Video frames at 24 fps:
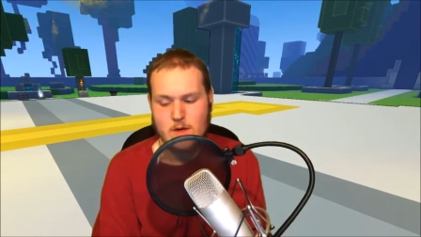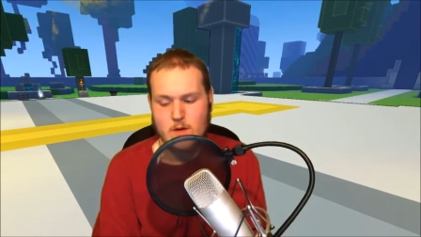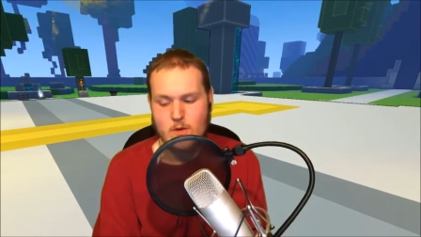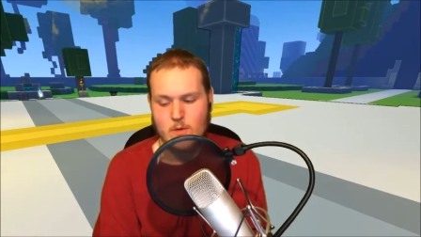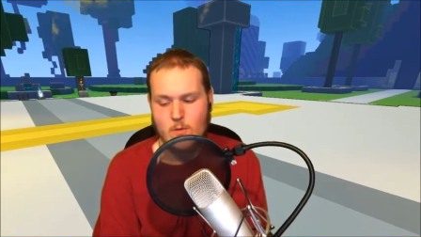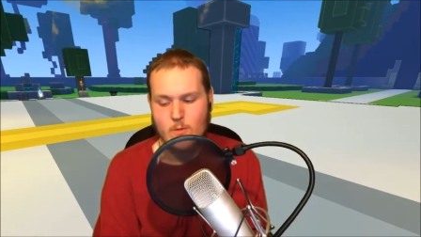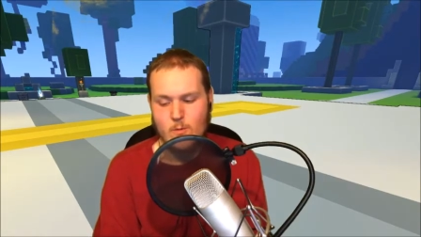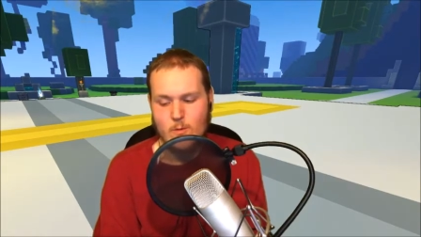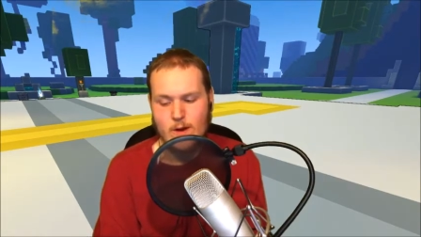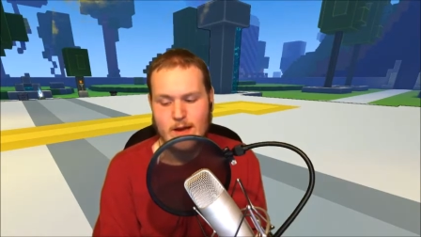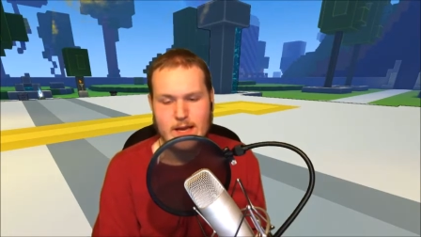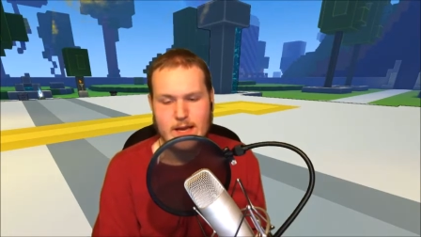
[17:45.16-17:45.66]

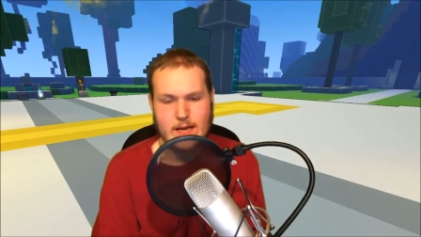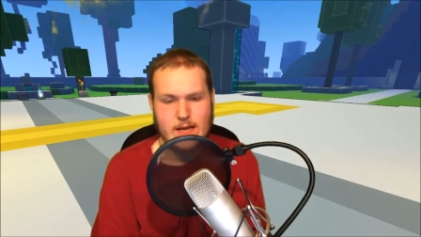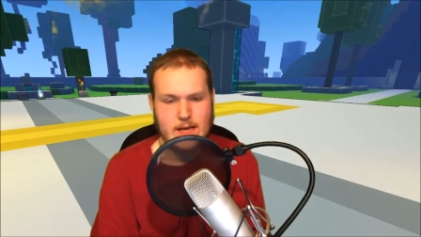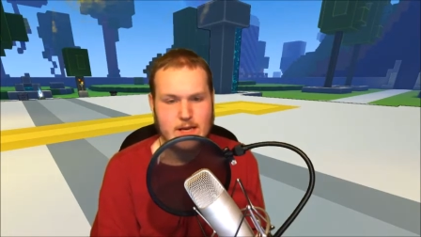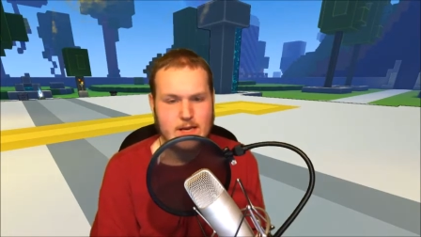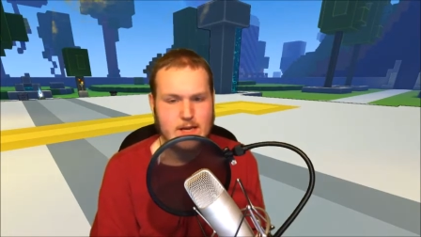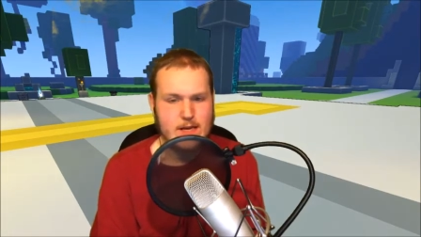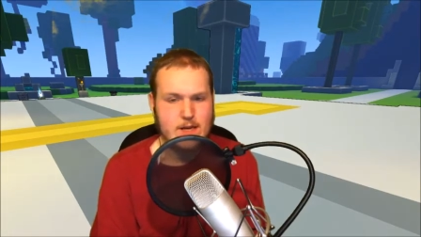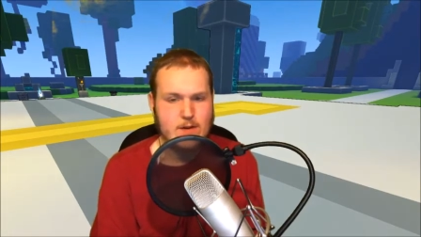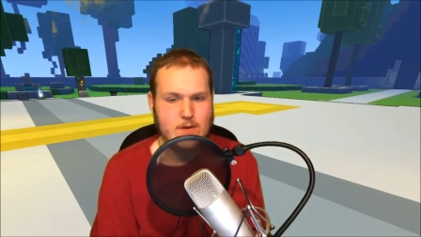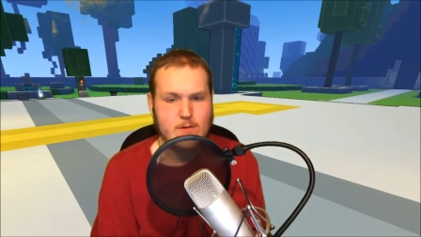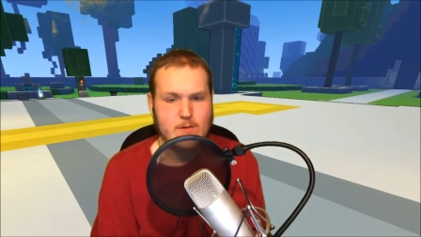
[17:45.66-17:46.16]
when
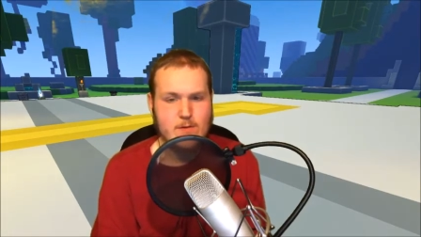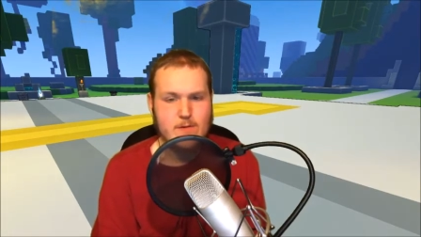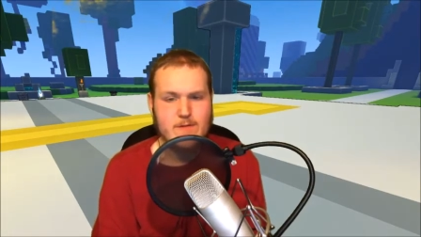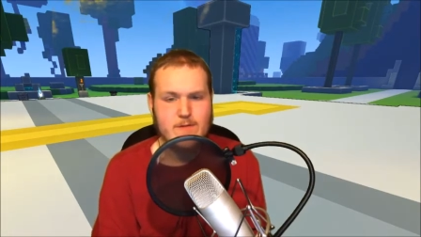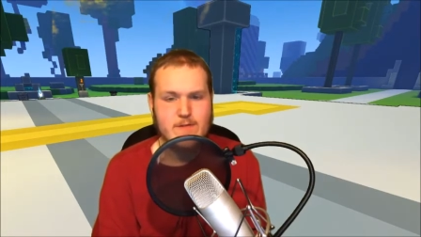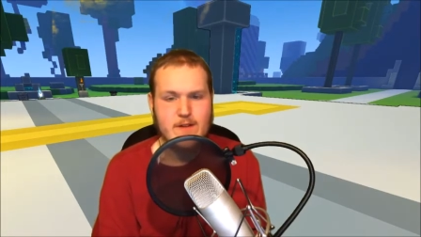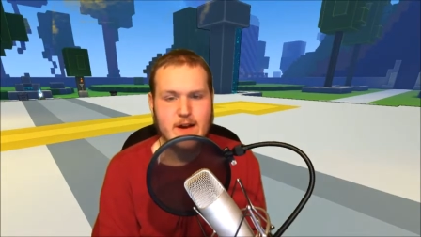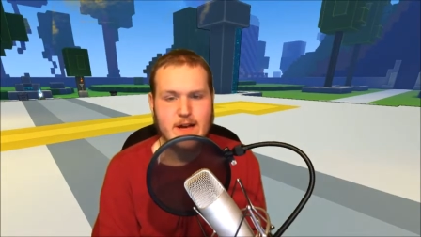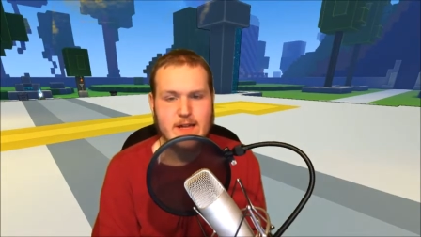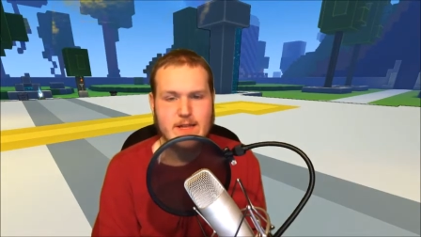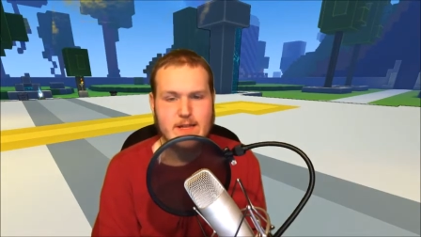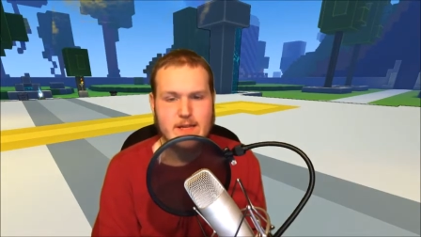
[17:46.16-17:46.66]
you
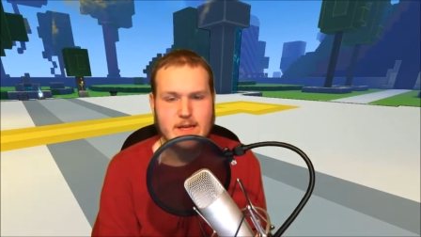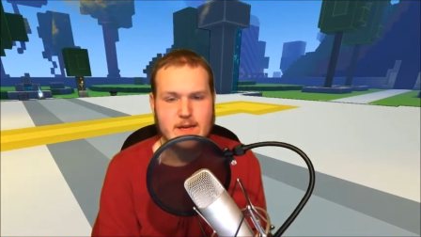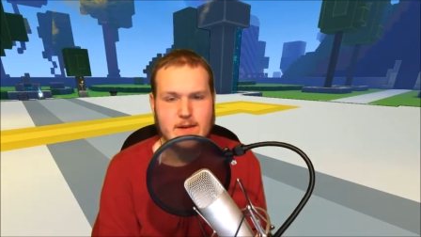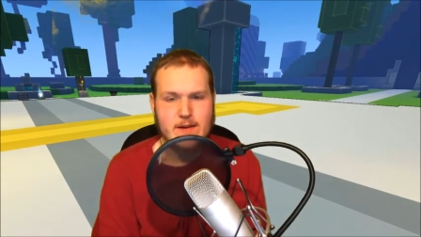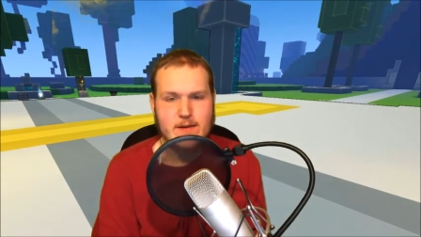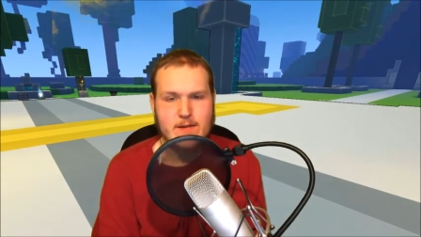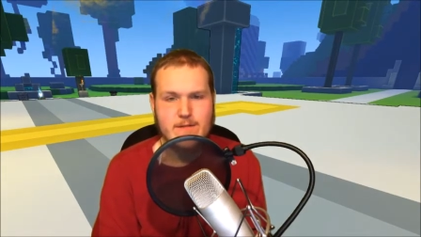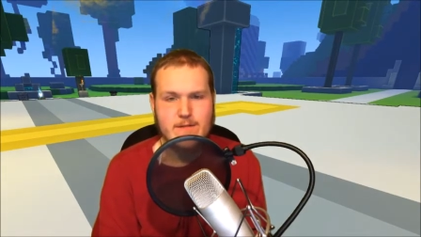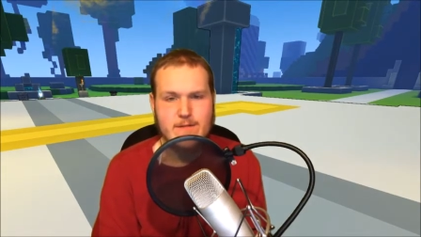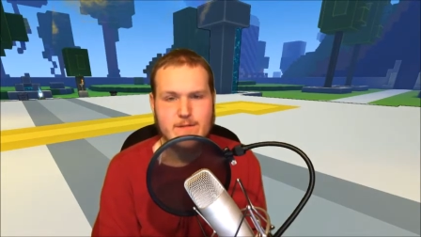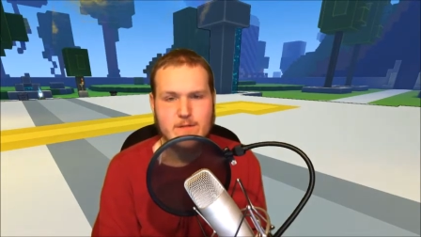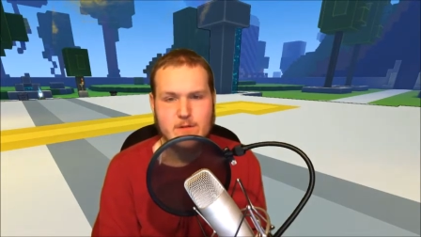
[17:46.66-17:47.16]
finally
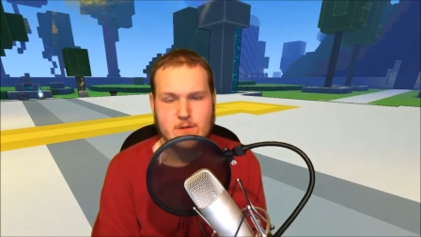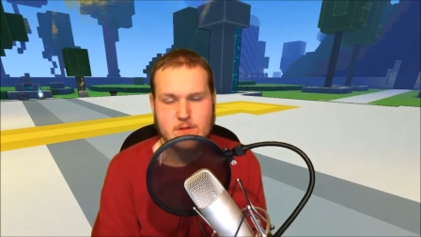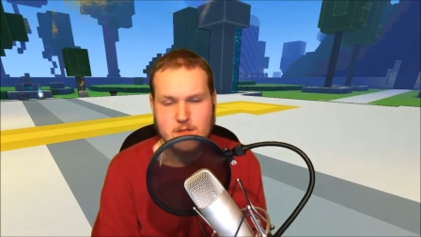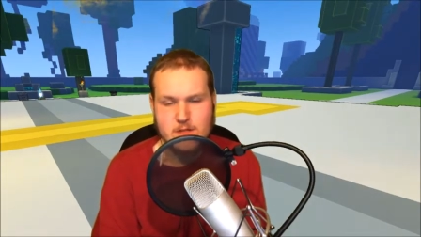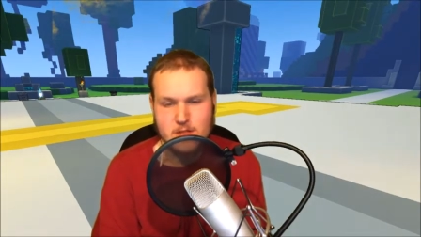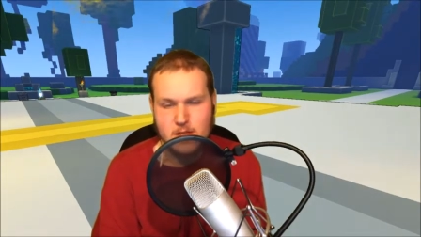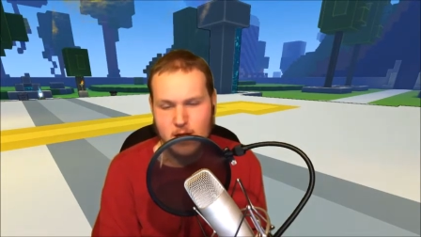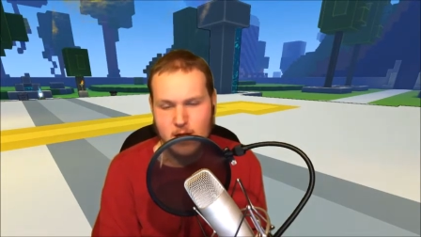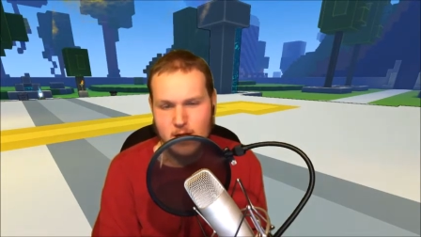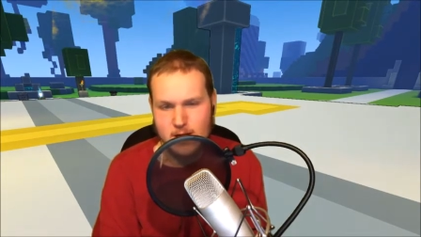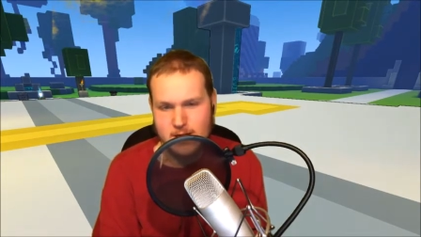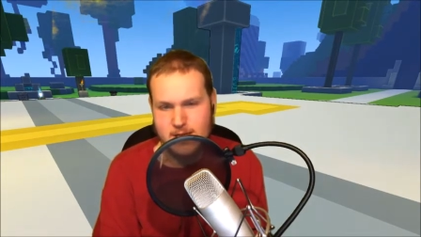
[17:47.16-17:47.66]
first
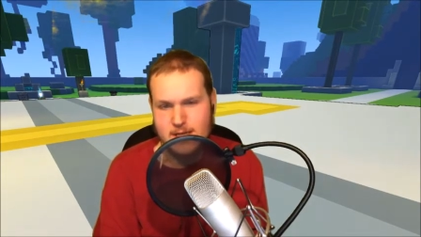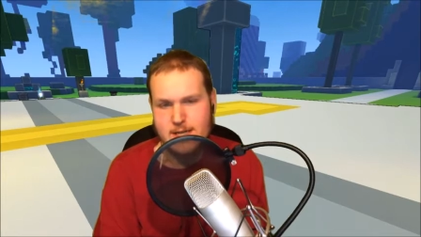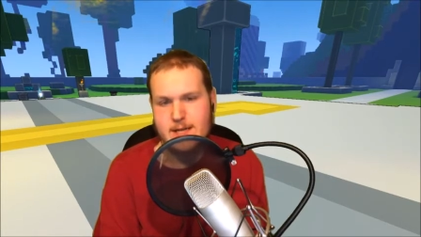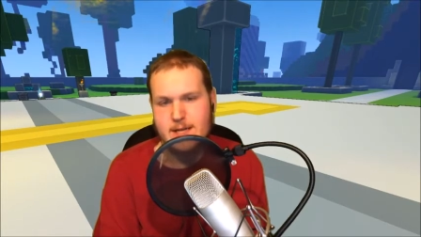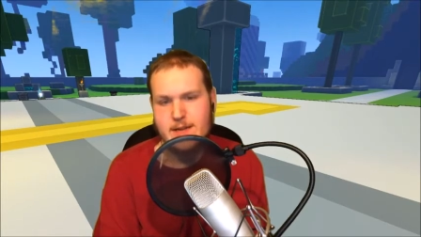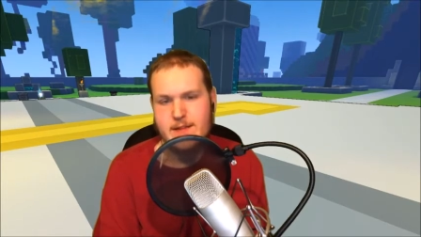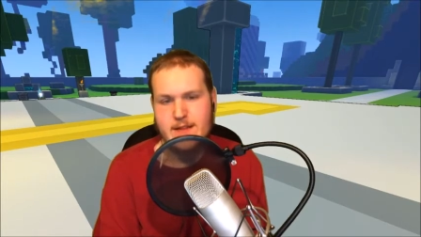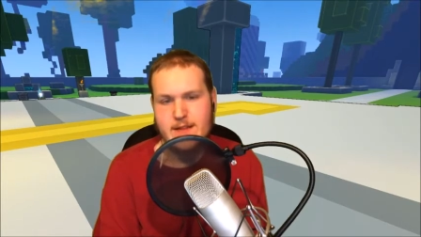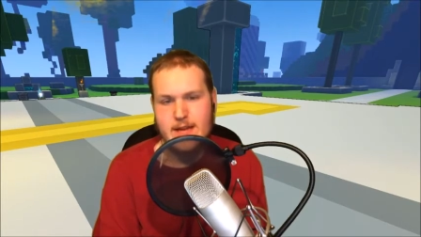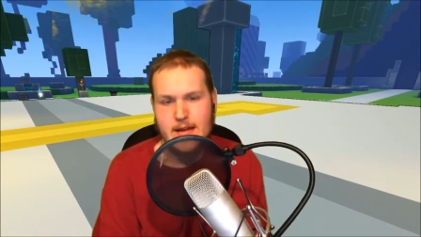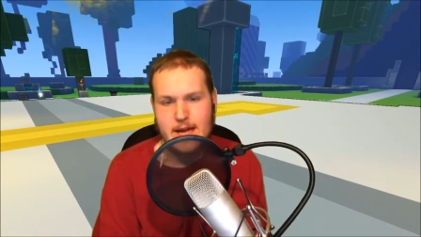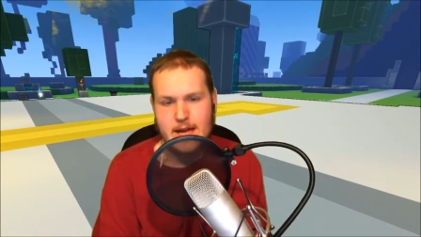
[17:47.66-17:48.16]
logged into
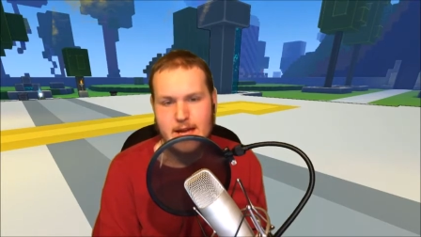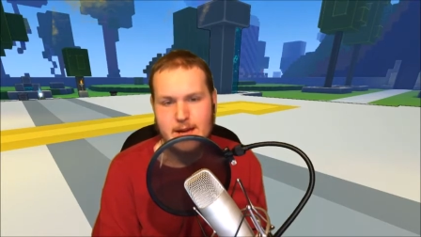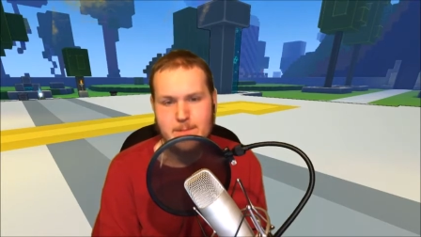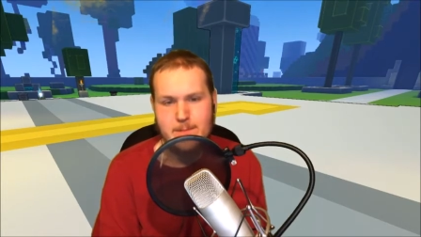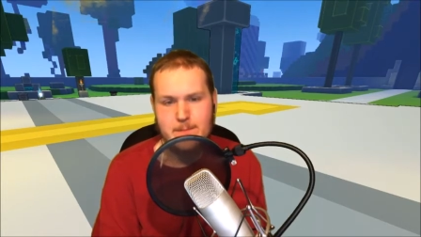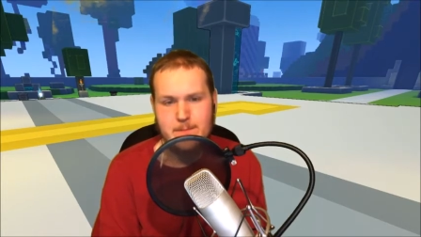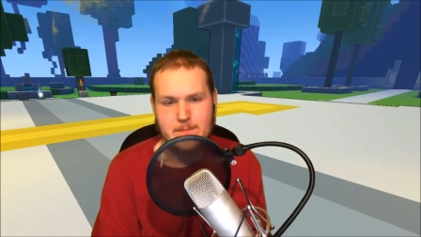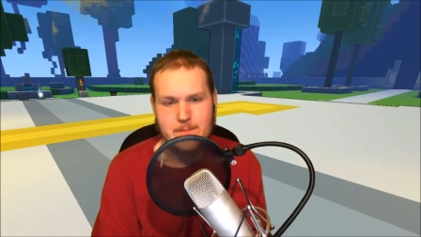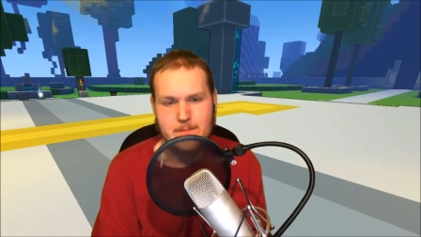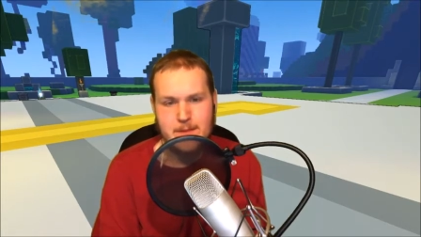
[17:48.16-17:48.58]
the game